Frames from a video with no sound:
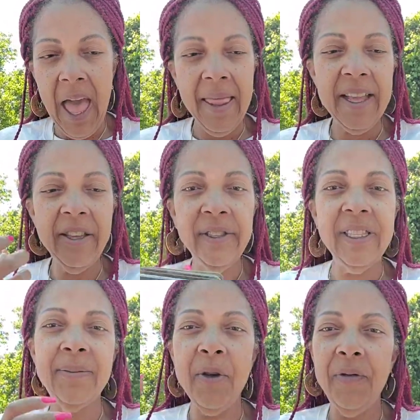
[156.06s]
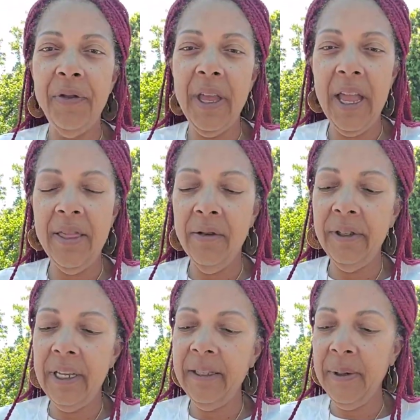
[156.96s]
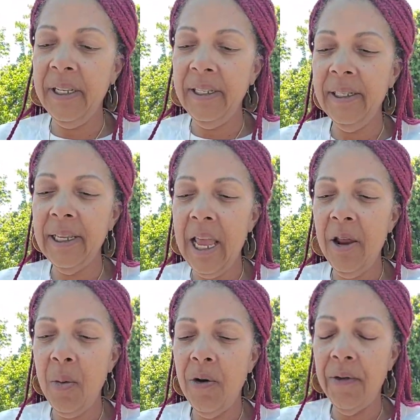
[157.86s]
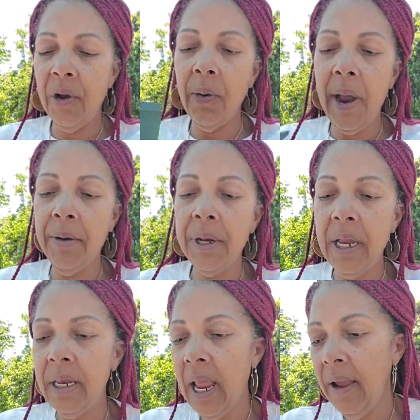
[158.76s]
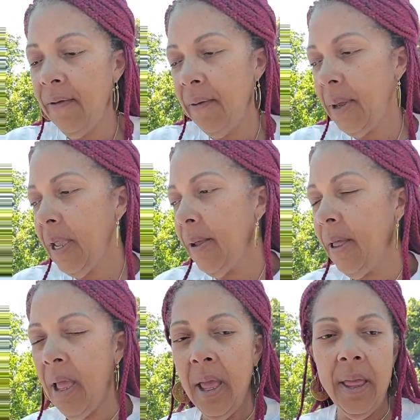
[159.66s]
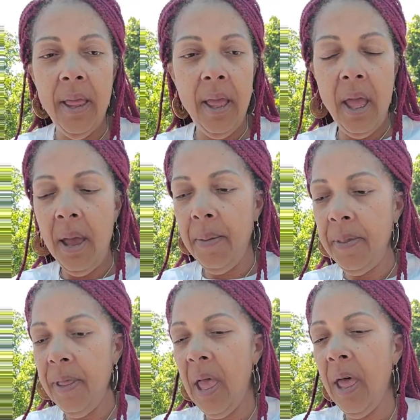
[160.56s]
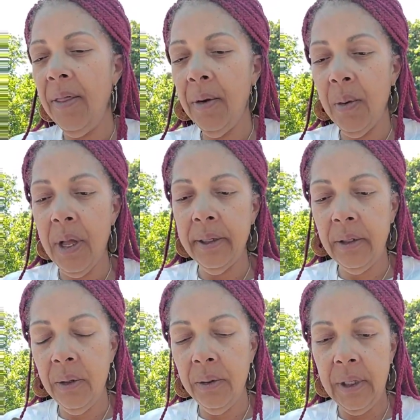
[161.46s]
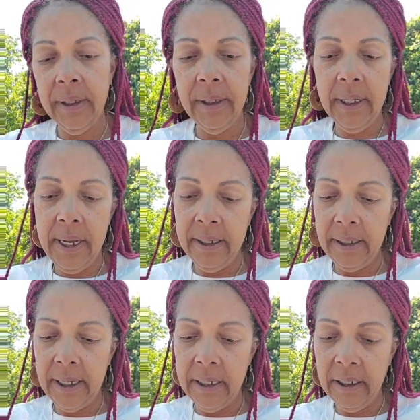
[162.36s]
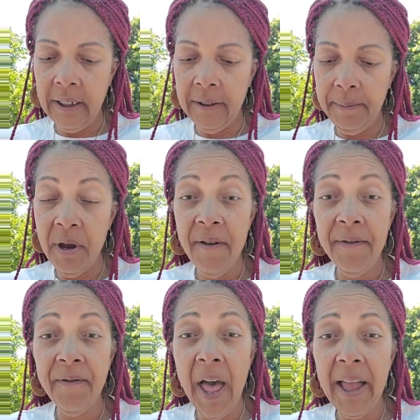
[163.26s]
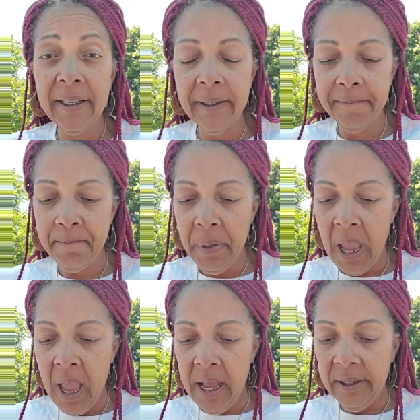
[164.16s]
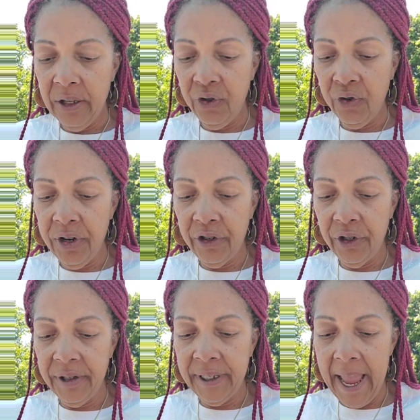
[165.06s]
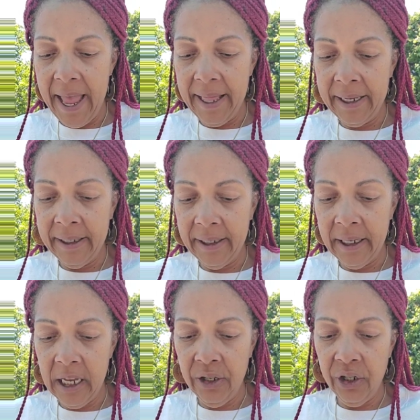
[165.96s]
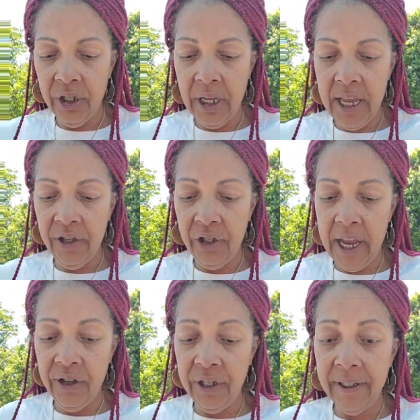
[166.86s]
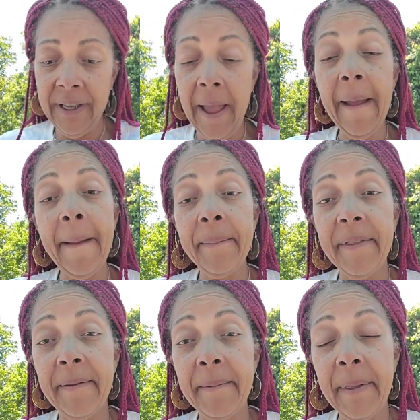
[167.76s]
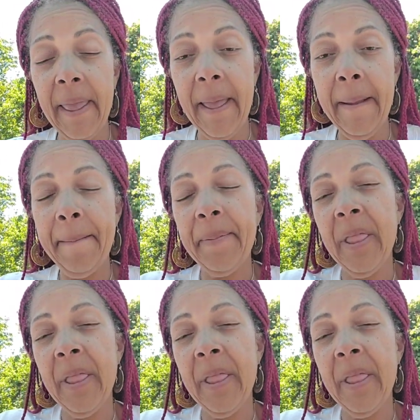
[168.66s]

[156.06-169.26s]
I like using both those decks because this is kind of more of a grounding deck for me than the other one. So this says Spirit Fox. It says trust your talents in changing times. Okay,